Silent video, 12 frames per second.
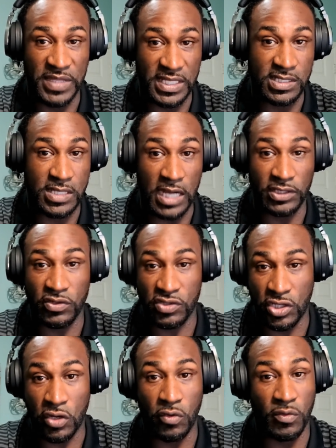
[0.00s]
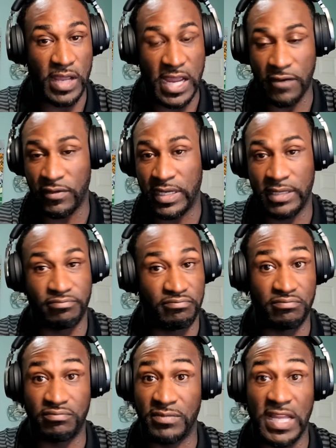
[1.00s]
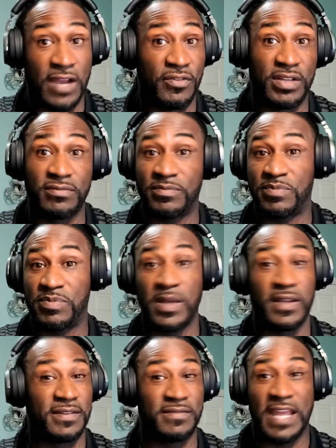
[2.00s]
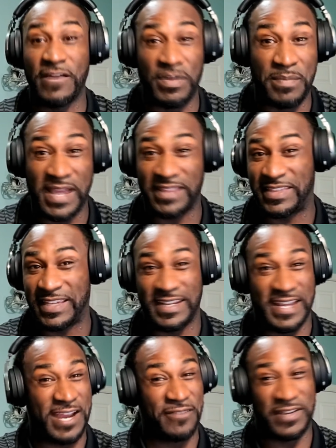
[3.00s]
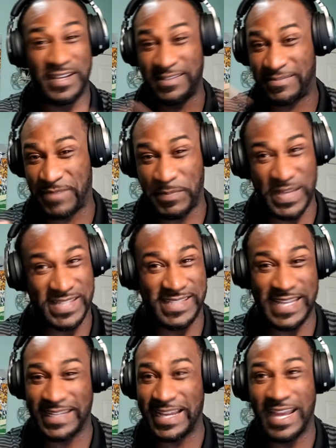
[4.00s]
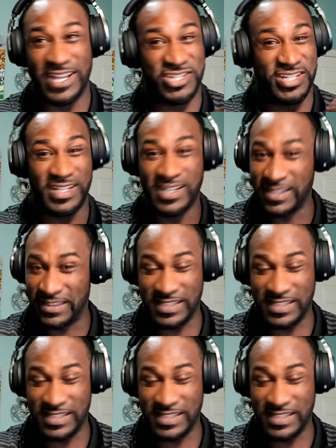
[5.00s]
These doctors know every method, every piece of technology.